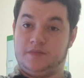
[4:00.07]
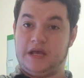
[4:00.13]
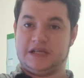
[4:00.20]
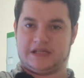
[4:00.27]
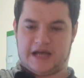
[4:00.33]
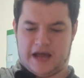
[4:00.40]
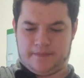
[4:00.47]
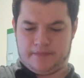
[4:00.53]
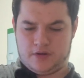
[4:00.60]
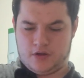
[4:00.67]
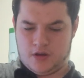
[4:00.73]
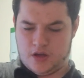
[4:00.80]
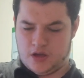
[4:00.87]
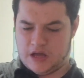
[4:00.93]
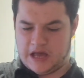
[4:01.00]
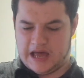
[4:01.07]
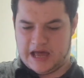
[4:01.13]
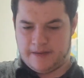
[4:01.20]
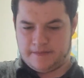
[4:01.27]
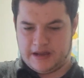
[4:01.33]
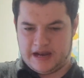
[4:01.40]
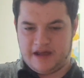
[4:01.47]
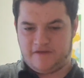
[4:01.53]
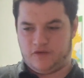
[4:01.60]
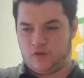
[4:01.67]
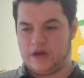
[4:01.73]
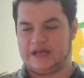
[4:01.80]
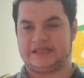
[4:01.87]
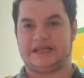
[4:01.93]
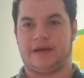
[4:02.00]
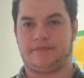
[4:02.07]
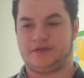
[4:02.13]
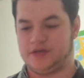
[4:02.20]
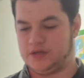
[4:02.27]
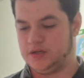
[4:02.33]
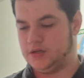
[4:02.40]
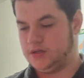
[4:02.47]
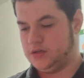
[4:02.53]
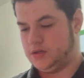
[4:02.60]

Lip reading: an amazing app in every way except